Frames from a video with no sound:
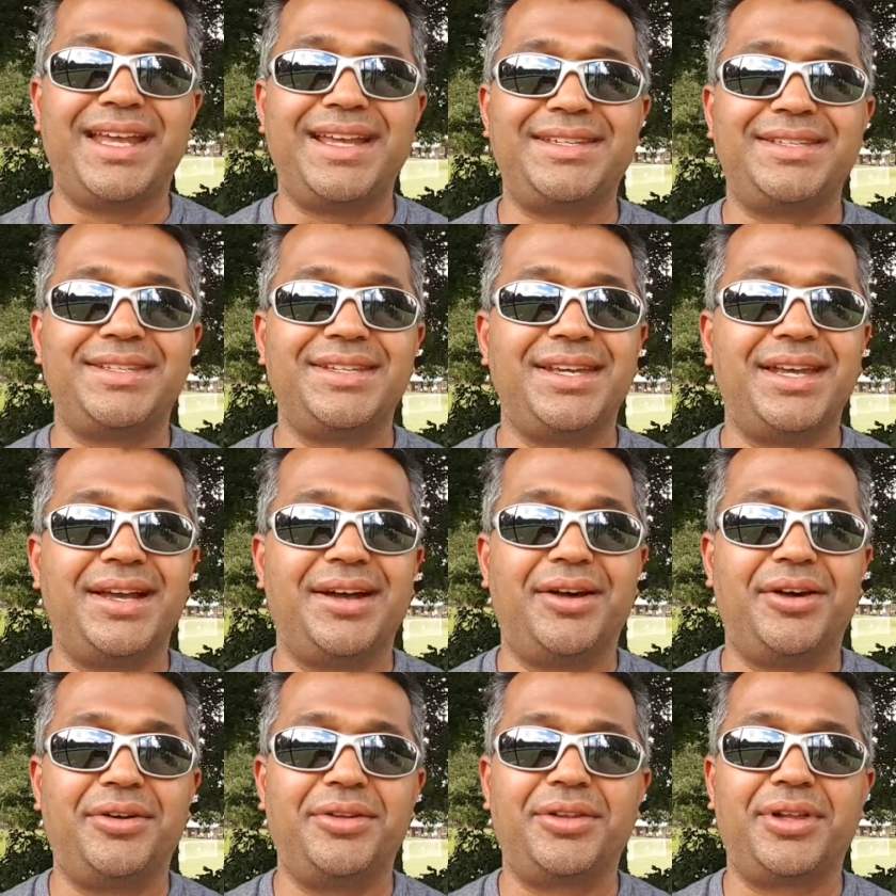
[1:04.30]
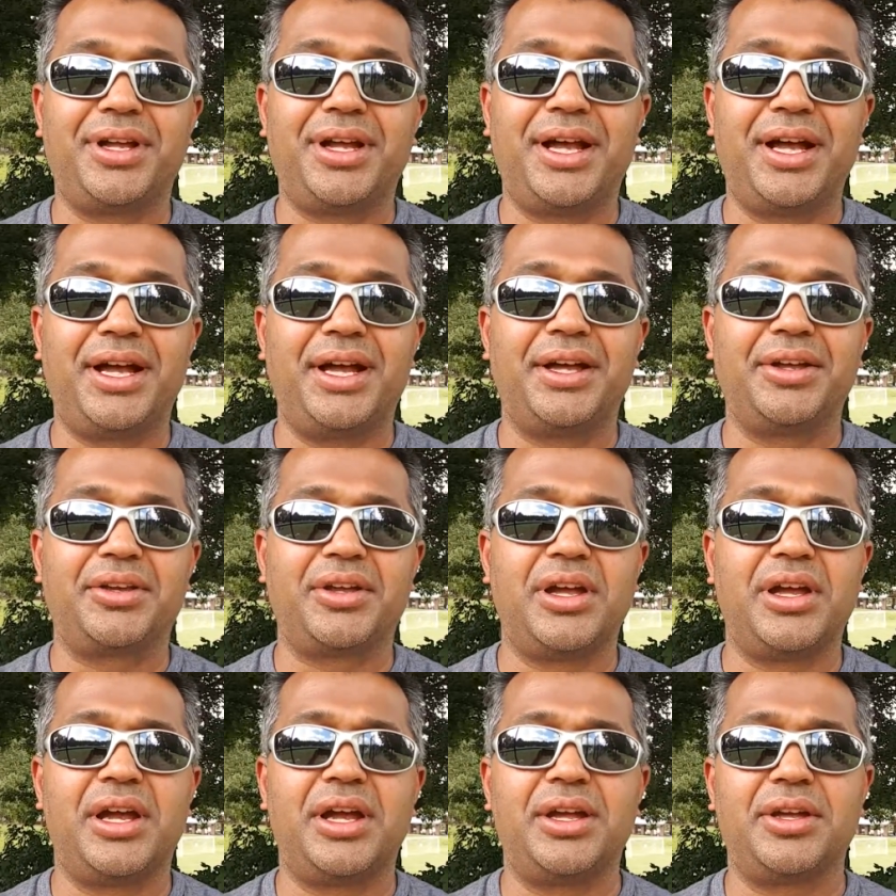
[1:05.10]
ACL uh,
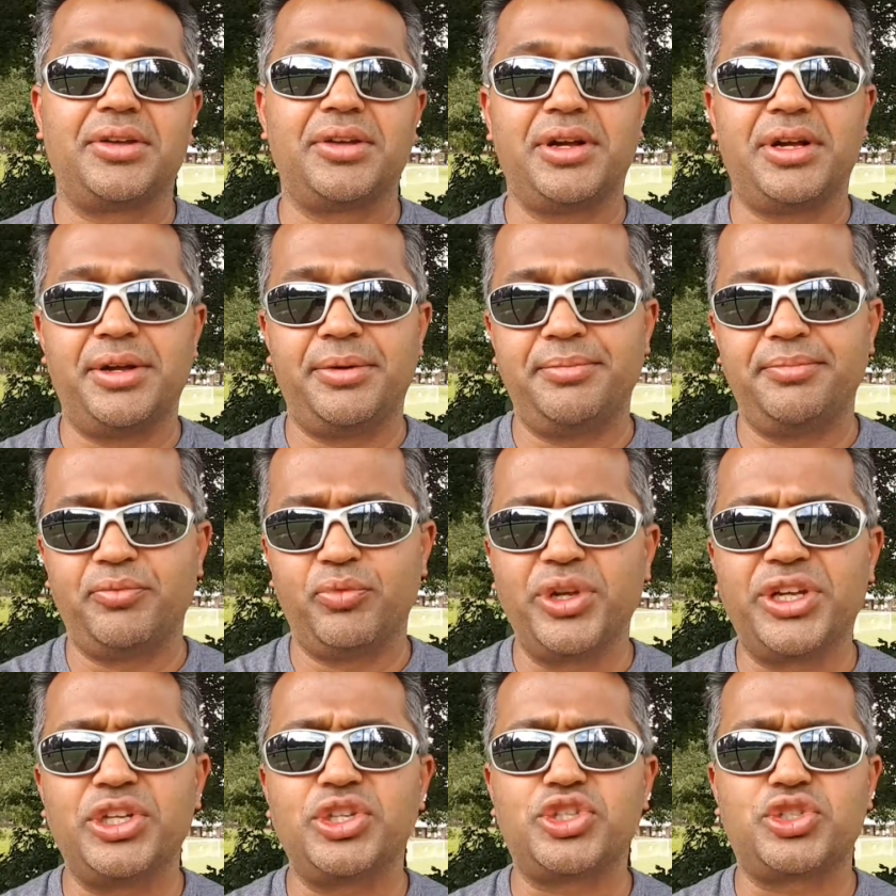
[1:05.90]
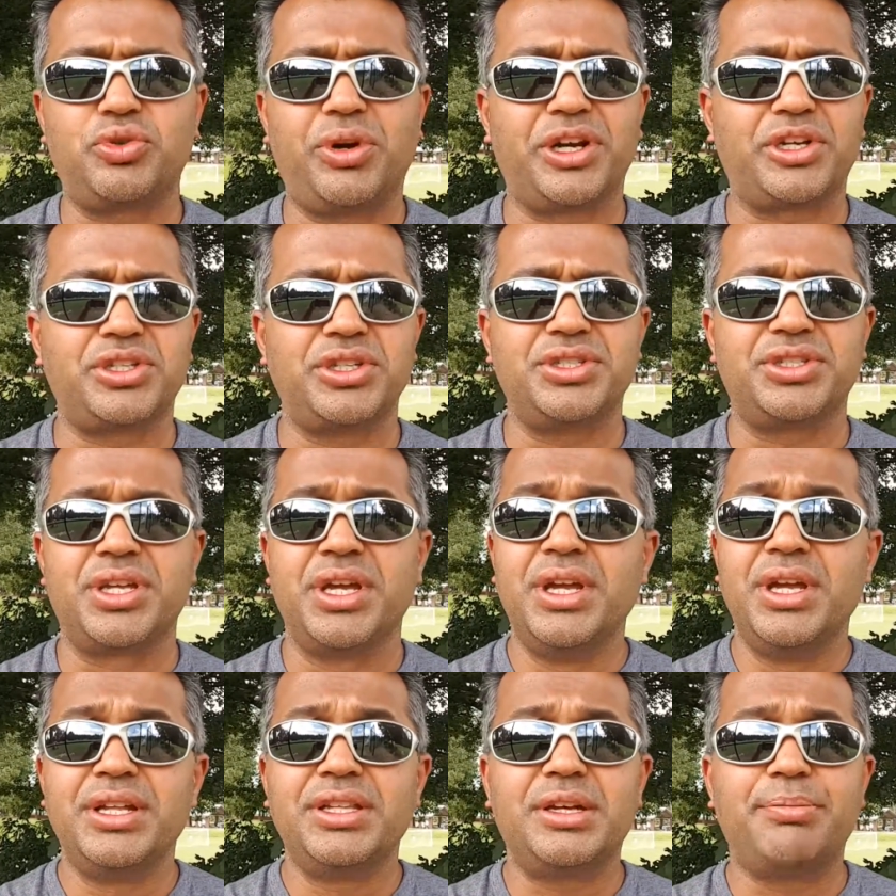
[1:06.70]
uh, um, reconstructions
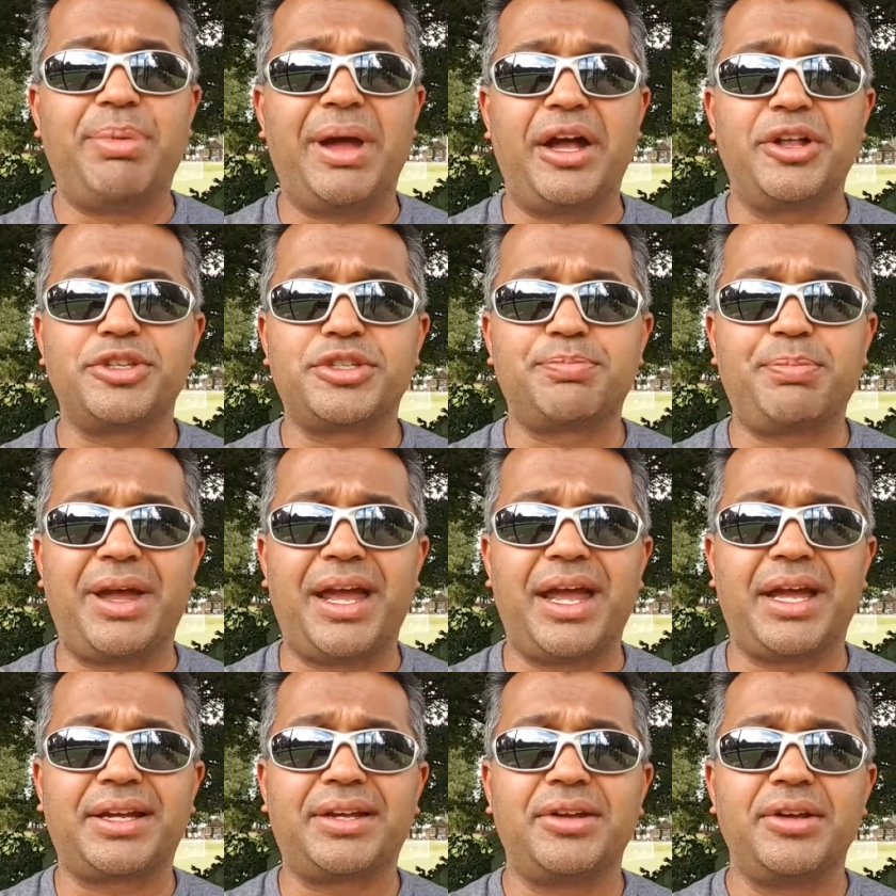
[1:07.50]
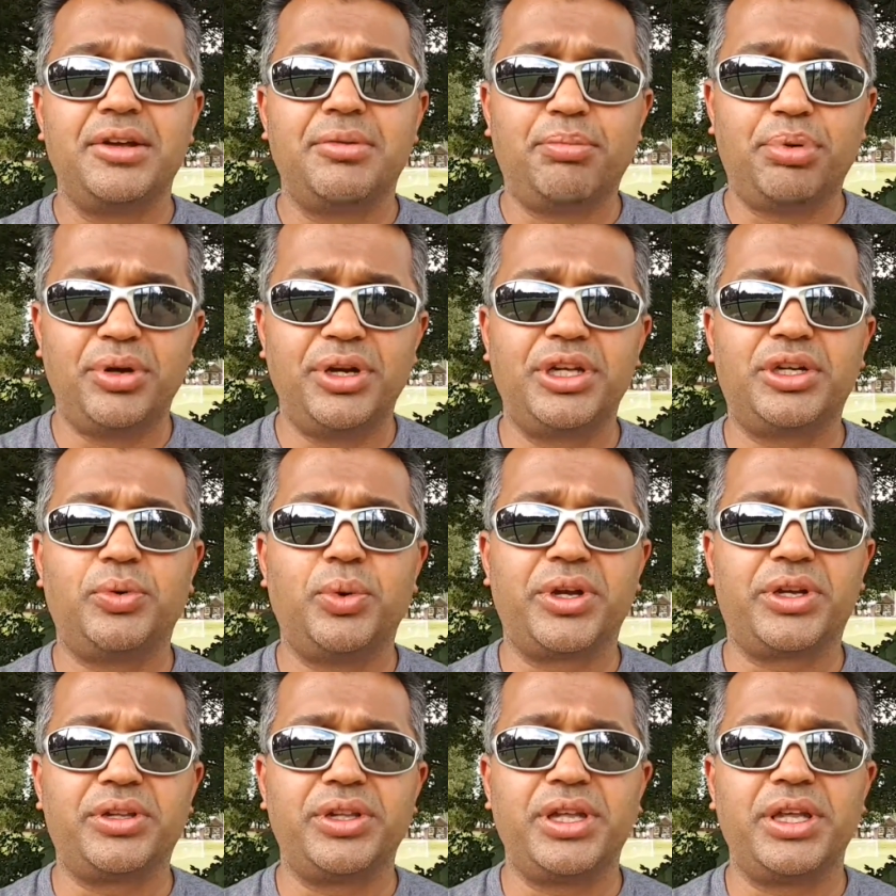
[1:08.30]
to bounce back pretty
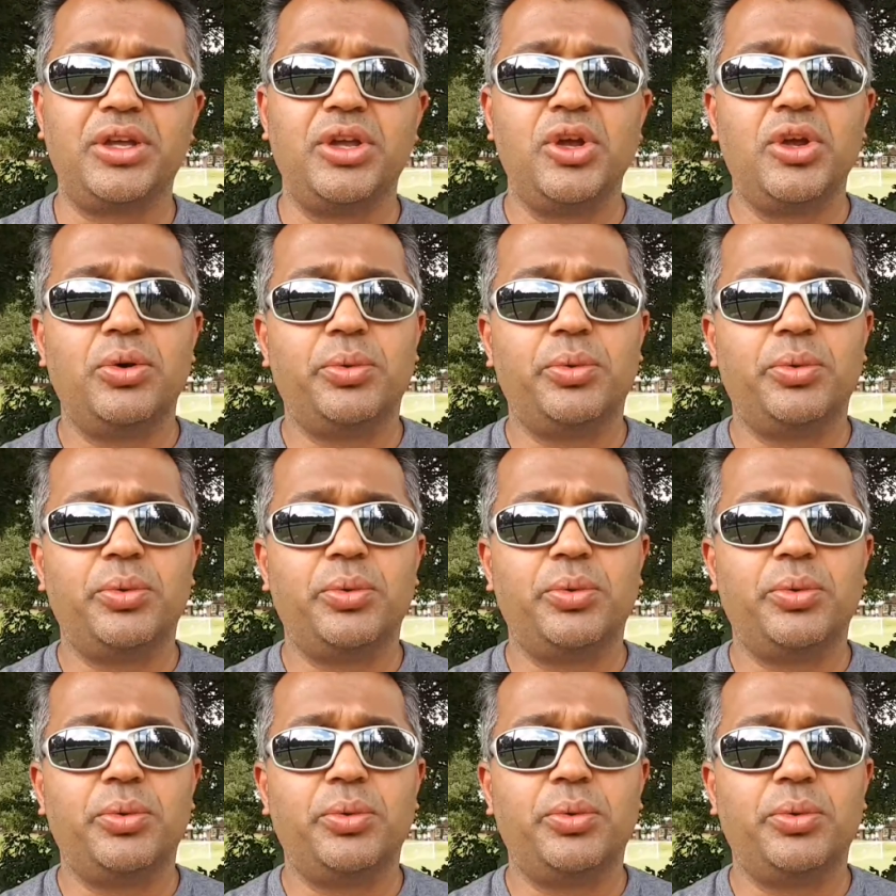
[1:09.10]
quickly,